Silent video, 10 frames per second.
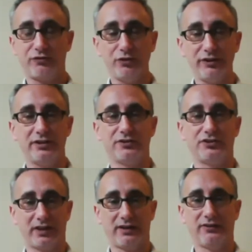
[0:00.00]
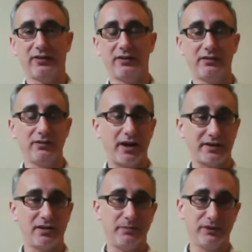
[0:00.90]
fully understand is that a lot
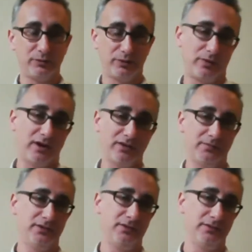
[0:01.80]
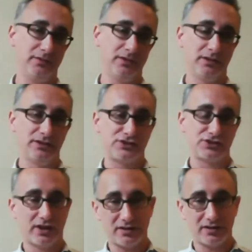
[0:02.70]
of companies require them to
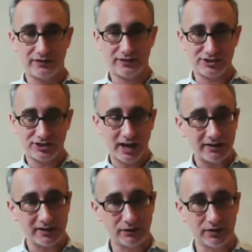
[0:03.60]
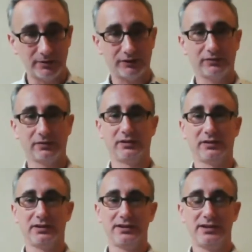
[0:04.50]
sign confidentiality agreements.
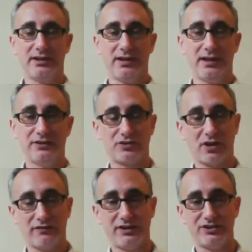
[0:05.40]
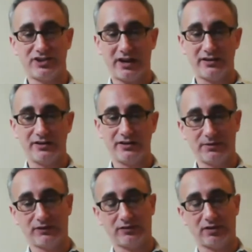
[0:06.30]
And those confidentiality
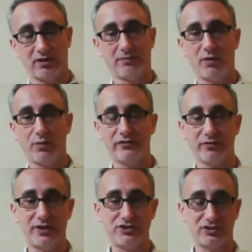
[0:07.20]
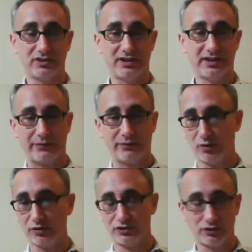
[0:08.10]
agreements talk about what information they can
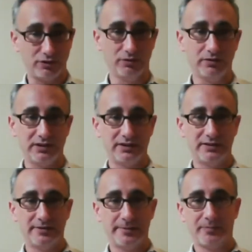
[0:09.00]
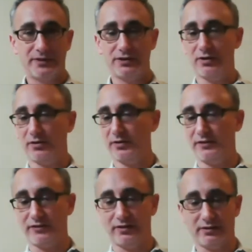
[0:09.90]
report to who.
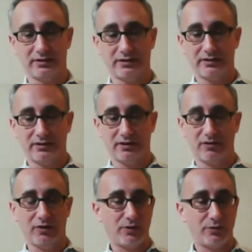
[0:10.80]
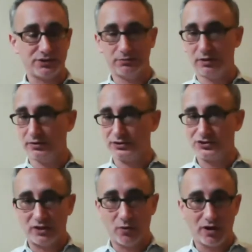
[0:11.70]
If a lot of whistleblowers,
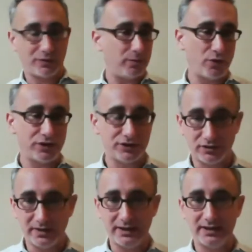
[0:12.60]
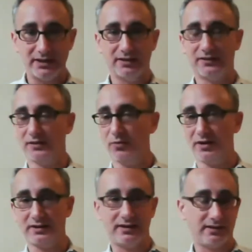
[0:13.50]
they want to report it to the media. They
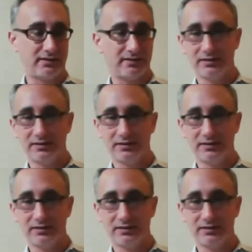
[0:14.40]
want to